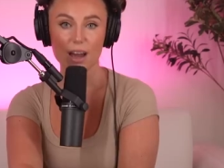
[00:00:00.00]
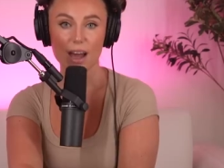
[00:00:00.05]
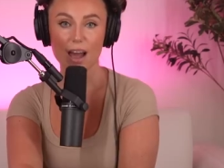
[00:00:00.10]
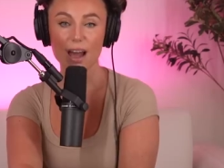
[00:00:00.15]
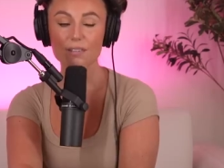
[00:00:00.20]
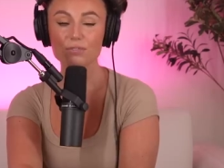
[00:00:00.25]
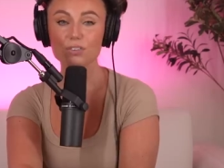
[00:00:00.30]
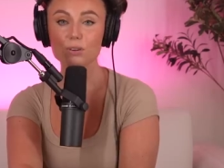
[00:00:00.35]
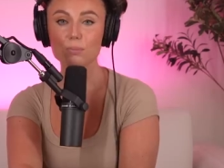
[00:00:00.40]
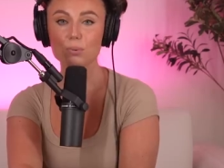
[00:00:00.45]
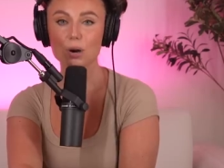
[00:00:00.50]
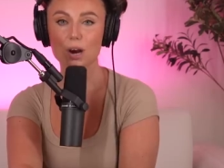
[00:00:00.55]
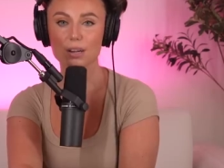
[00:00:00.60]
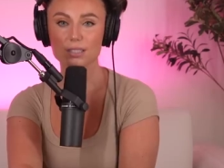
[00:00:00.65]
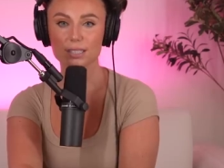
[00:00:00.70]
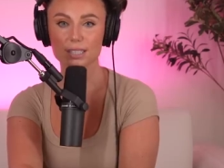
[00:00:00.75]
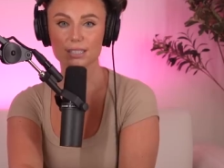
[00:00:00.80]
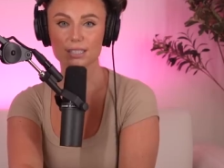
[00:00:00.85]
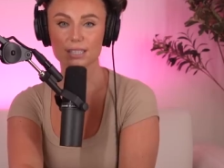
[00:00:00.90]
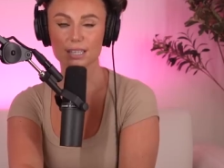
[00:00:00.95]
After
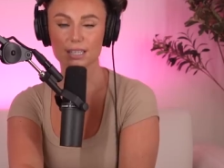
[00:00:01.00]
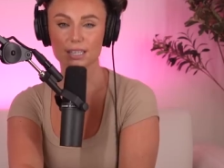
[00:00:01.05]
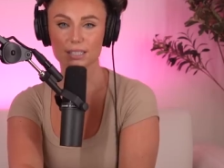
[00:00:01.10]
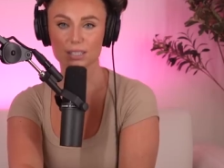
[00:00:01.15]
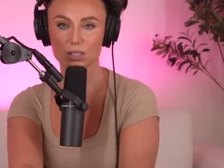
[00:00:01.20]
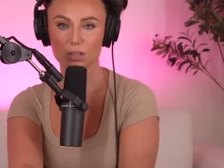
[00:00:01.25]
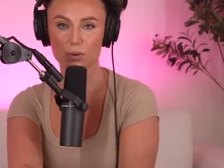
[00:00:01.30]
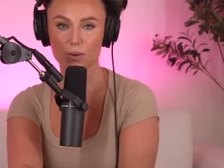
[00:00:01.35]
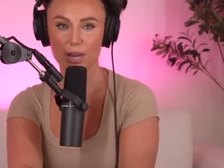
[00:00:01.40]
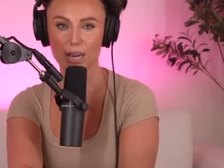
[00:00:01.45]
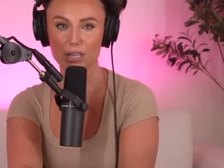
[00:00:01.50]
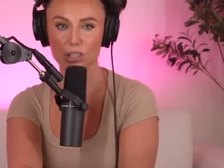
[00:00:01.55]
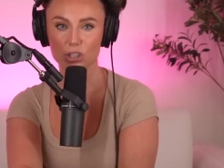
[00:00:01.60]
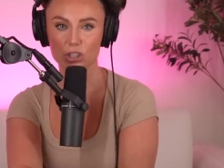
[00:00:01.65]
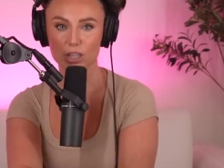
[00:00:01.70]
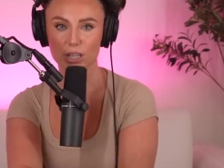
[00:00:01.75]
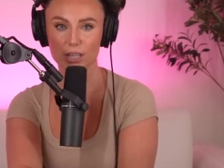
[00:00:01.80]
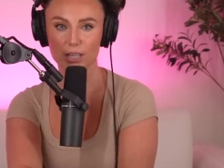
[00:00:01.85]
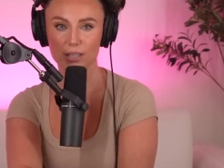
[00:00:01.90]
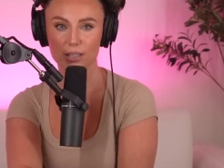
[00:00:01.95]
processing this
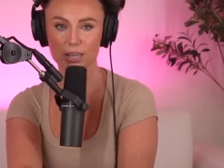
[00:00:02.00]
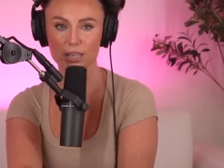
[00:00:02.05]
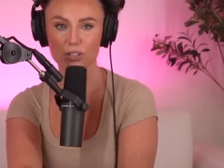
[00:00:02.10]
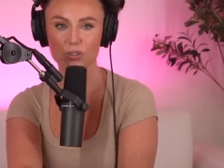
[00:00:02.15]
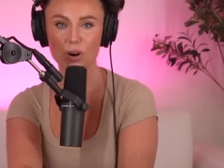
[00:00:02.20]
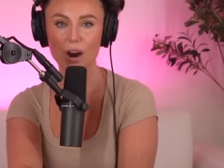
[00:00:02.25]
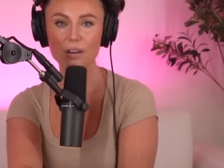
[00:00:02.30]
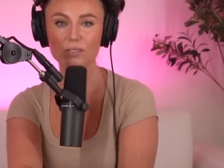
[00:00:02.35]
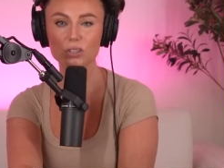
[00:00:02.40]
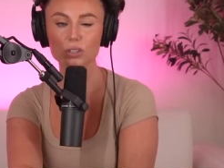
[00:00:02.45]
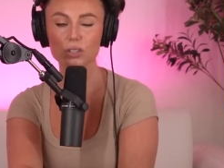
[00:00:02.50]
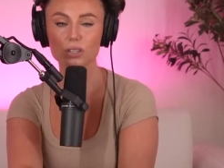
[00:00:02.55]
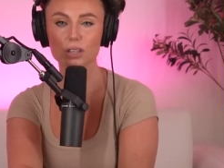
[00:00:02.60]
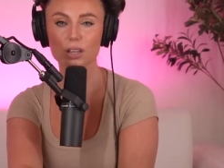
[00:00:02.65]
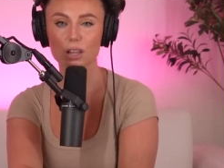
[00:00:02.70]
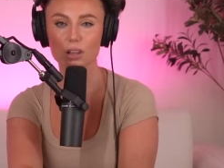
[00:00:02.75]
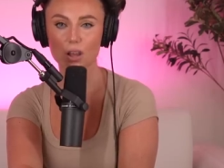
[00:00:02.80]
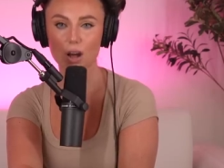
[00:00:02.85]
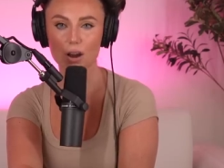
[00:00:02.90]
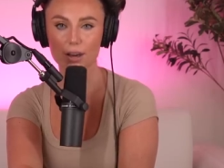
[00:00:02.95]
location, they traveled to
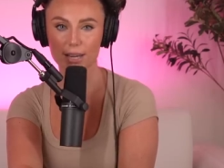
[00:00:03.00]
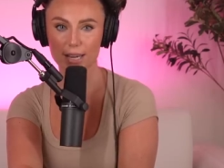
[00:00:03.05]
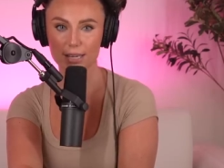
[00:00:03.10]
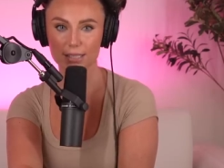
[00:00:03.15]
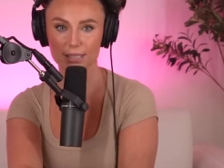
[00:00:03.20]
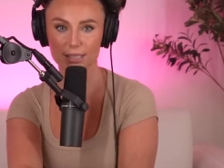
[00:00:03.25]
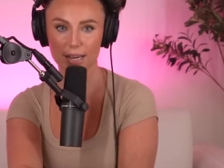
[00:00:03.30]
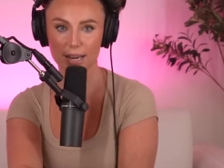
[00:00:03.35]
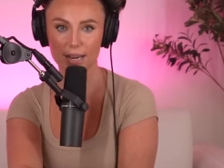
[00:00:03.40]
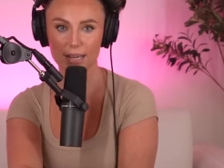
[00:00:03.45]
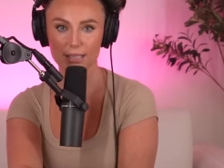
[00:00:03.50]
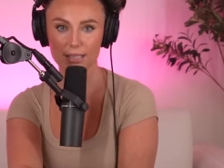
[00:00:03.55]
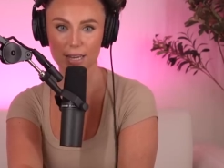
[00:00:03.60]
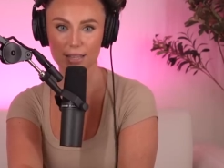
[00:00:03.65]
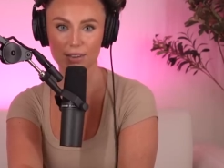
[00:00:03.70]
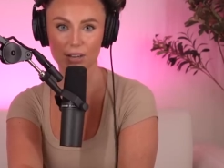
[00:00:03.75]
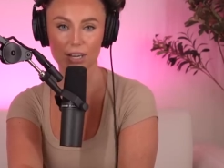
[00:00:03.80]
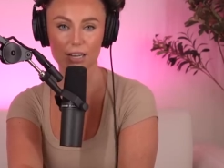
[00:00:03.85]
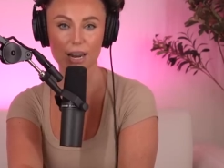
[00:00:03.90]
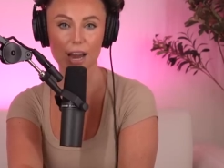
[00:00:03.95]
the logging site,
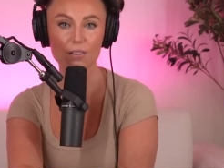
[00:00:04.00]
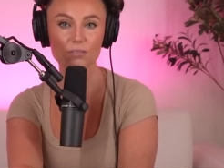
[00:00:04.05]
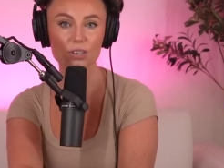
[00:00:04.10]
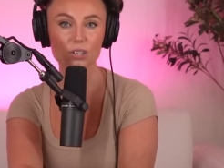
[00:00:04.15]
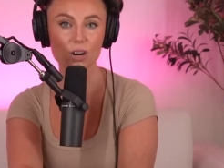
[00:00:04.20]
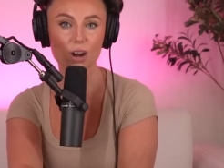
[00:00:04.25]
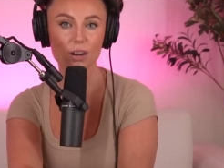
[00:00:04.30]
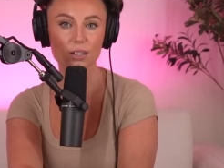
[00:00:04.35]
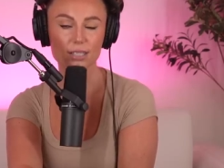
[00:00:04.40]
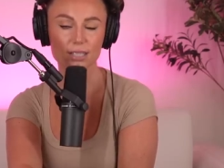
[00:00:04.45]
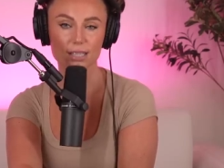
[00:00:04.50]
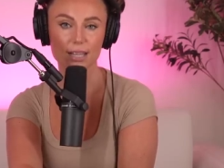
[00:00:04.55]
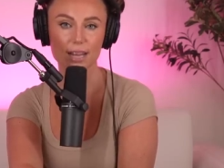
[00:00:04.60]
and the cadaver dogs